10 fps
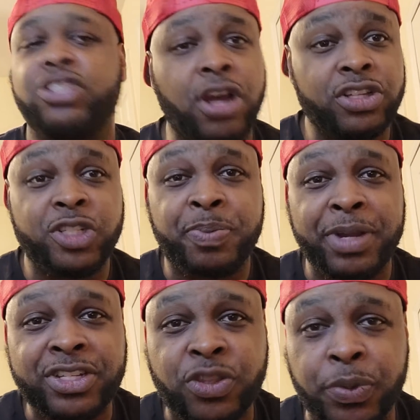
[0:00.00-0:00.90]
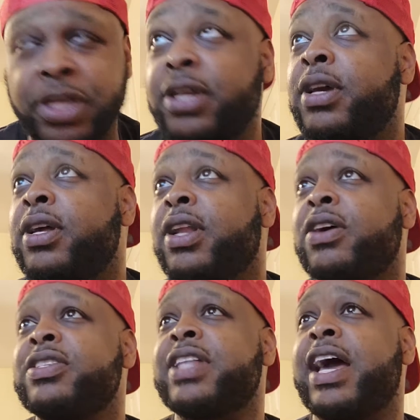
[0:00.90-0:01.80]
Chargers +3. They
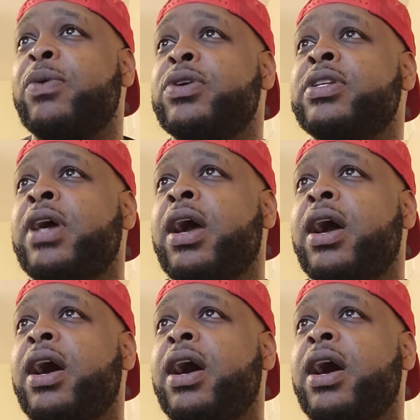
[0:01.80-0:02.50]
lost that one.